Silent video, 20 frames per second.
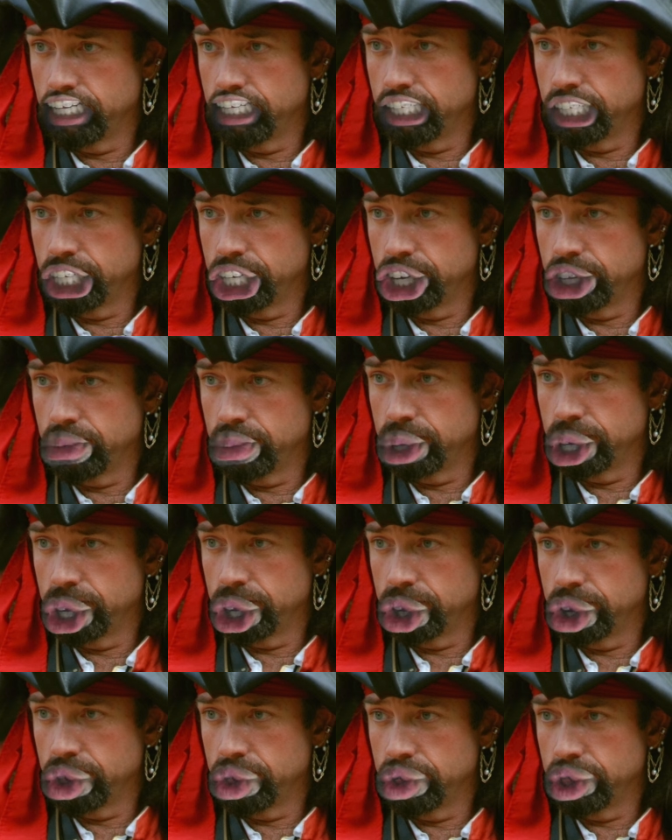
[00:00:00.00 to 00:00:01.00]
and I'll be
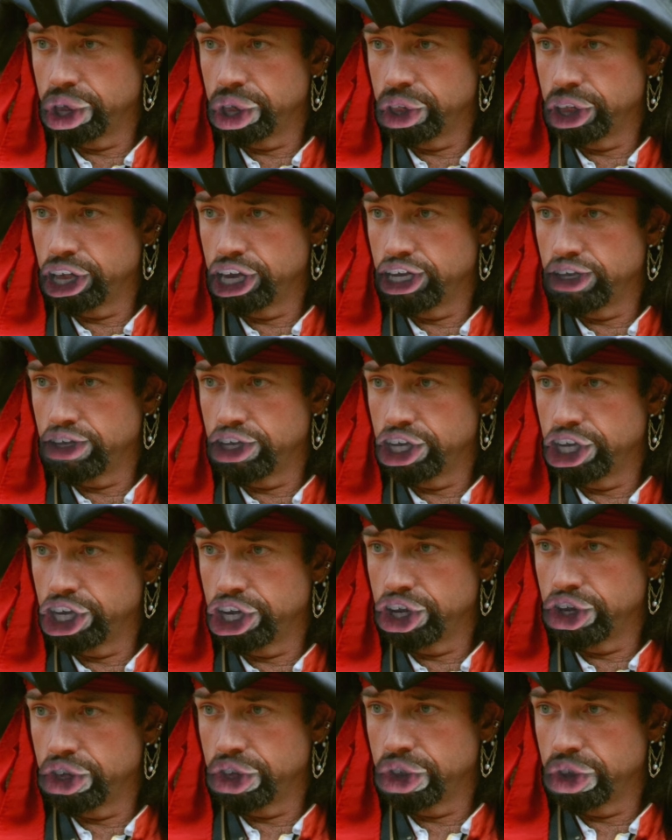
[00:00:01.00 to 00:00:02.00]
going right
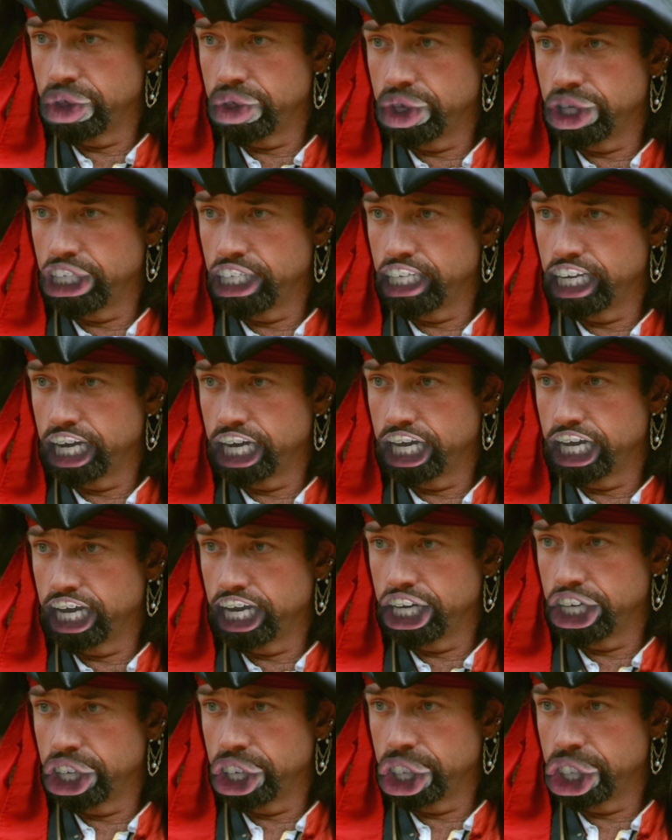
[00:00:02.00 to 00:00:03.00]
near those
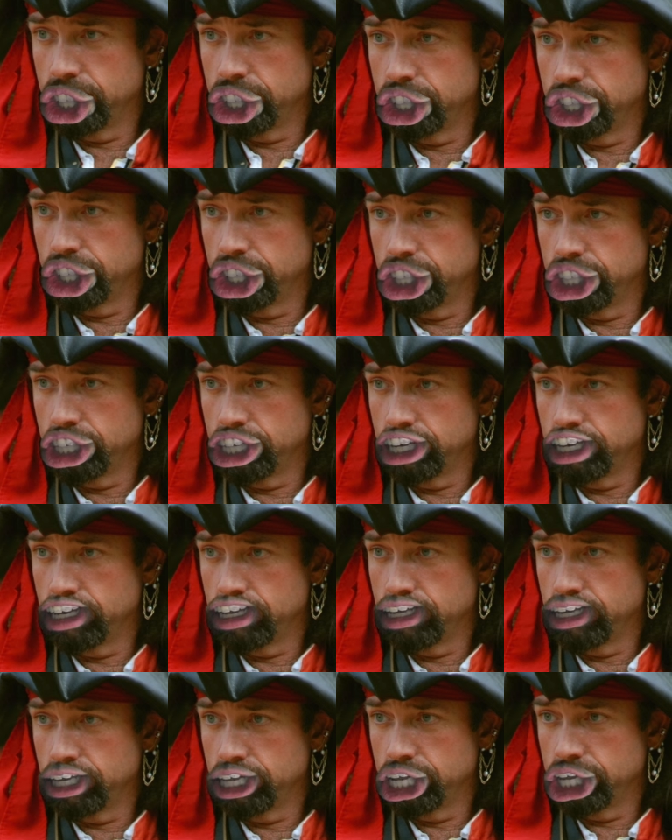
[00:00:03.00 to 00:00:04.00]
kayakers,
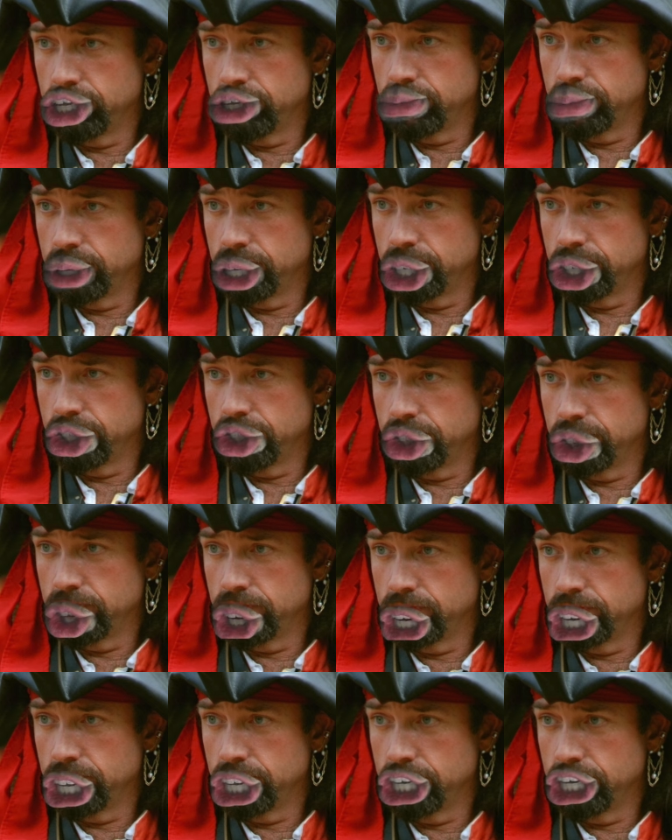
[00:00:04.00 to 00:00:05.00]
and I'll be
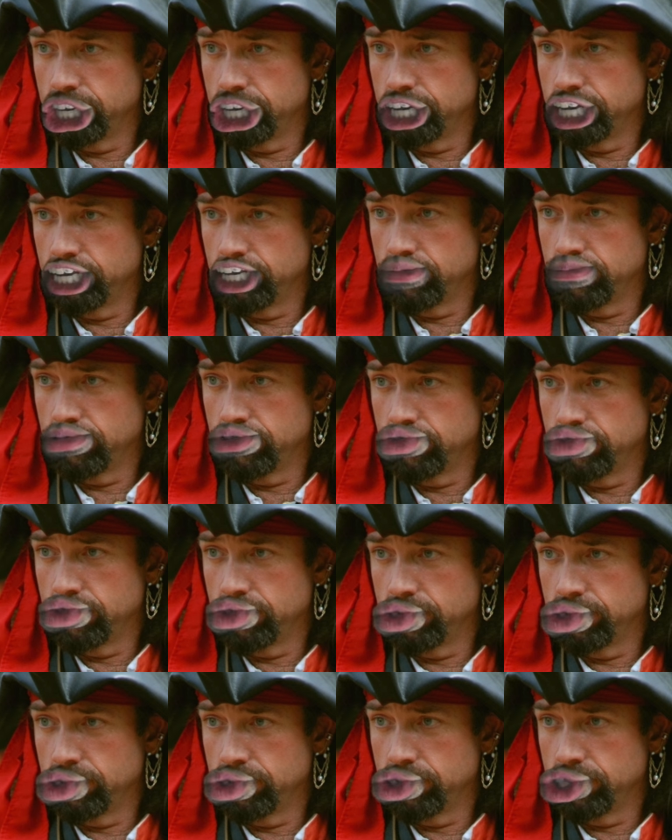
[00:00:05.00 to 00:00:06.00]
drinking and
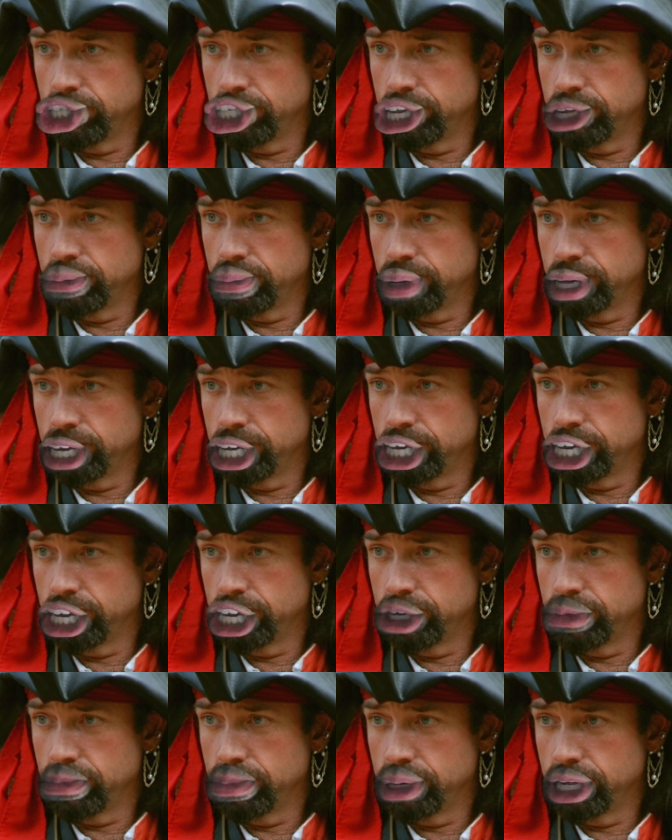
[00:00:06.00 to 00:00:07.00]
abusing my
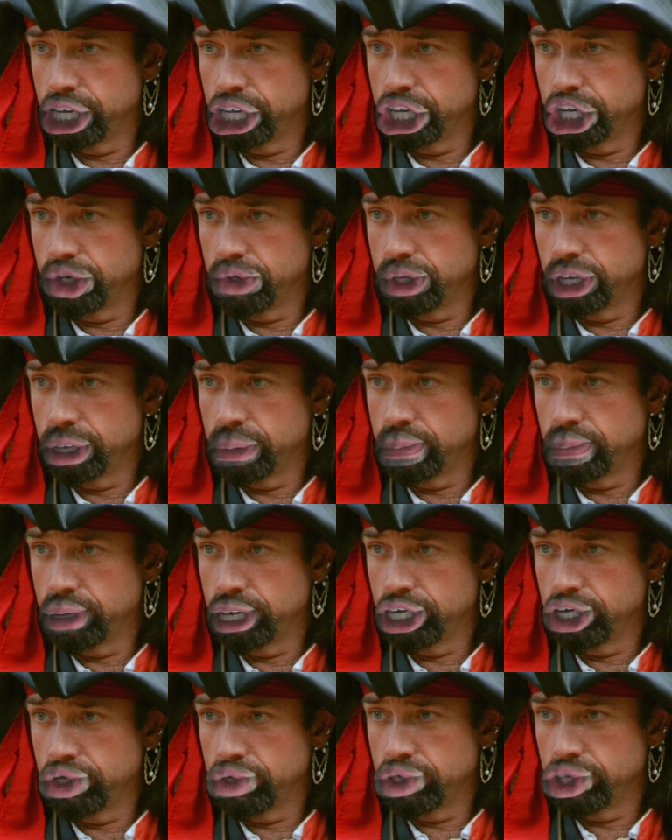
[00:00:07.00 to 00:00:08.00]
pirate
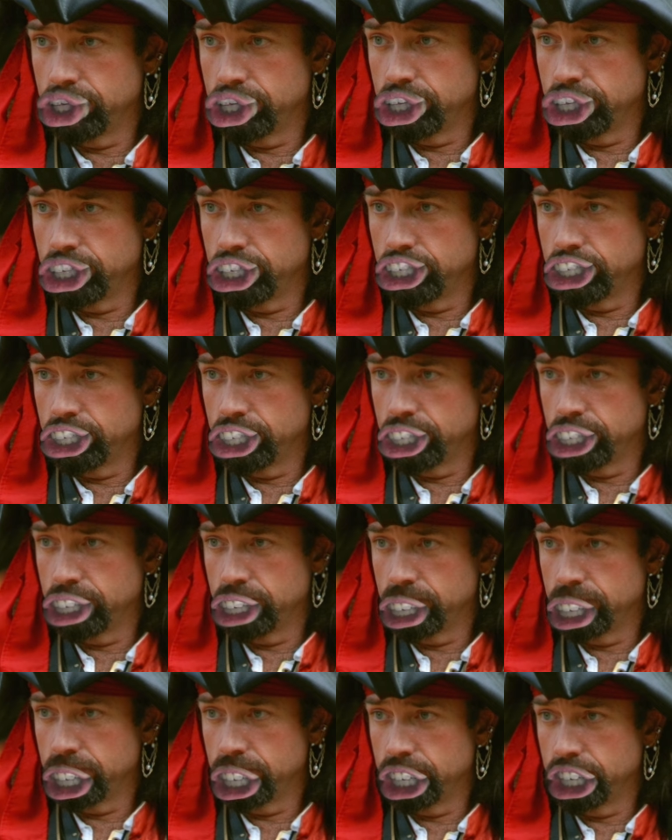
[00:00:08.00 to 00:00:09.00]
powers.
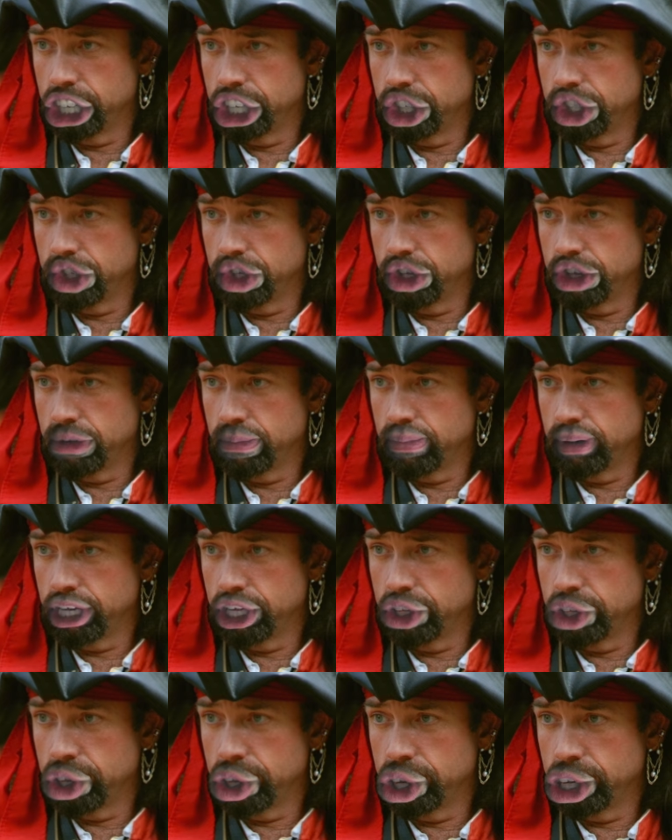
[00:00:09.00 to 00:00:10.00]
So you
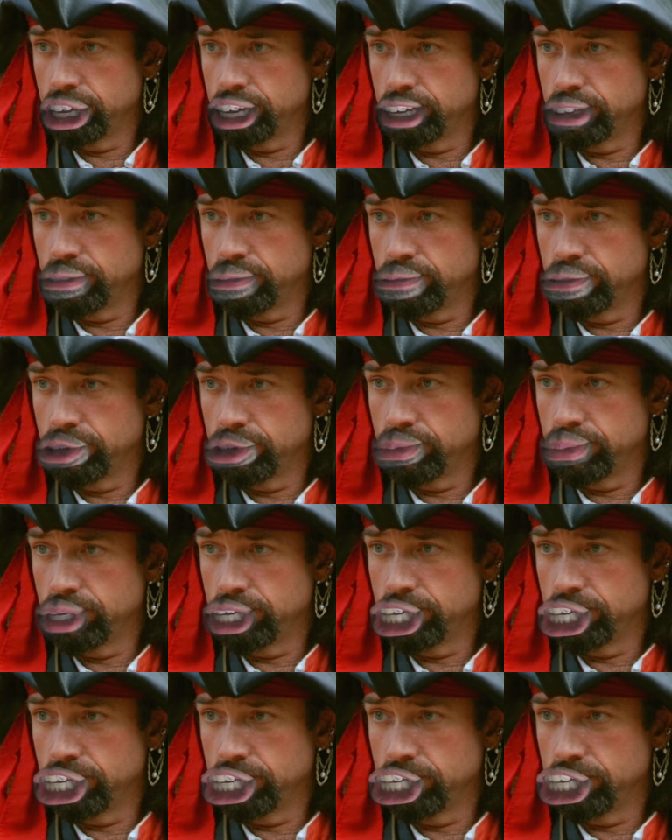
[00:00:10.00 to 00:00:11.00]
better look out for
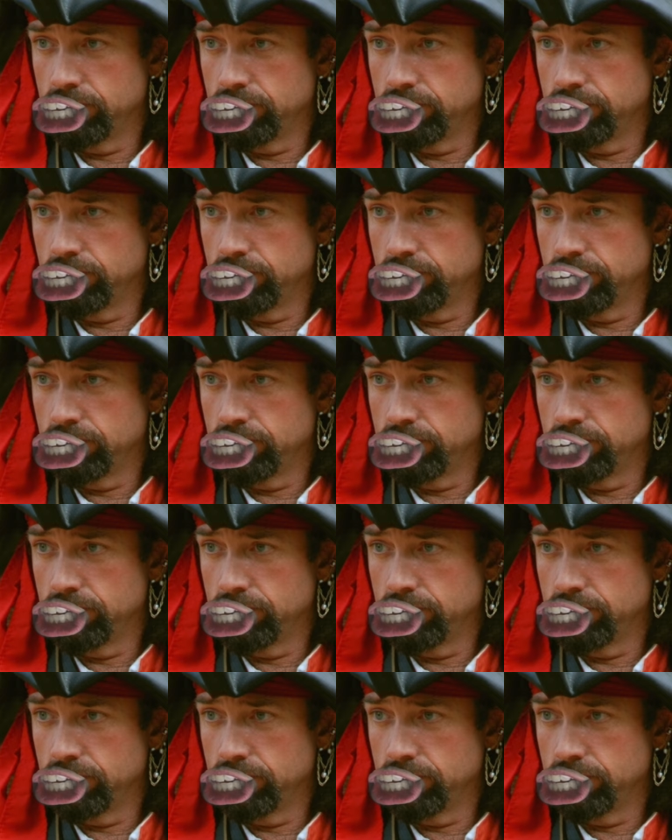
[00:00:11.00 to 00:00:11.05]
me.